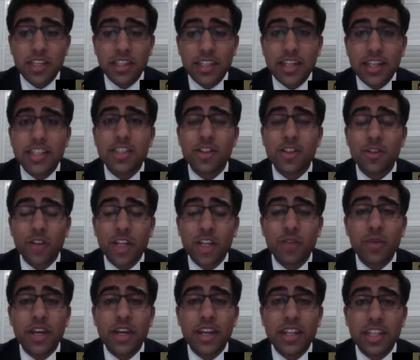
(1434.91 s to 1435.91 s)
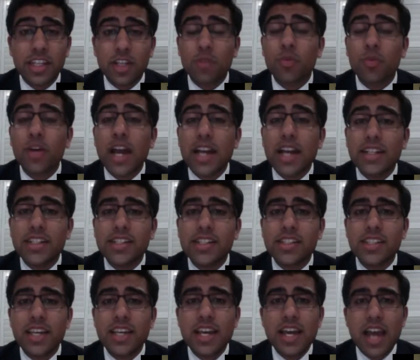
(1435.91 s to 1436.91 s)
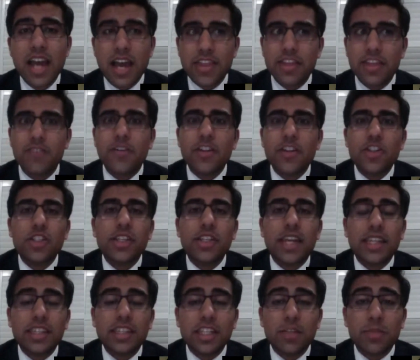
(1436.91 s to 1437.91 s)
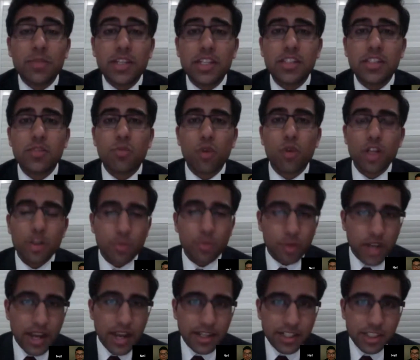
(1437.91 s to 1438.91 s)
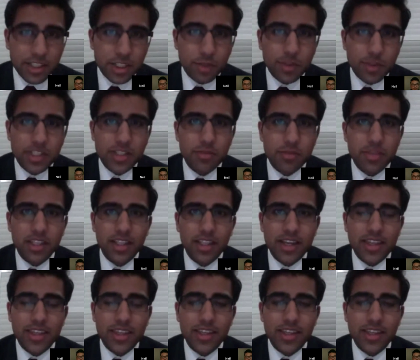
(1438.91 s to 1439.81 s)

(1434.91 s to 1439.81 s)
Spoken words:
That is a great way to, practice and then eventually get there, because the more you practice doing something like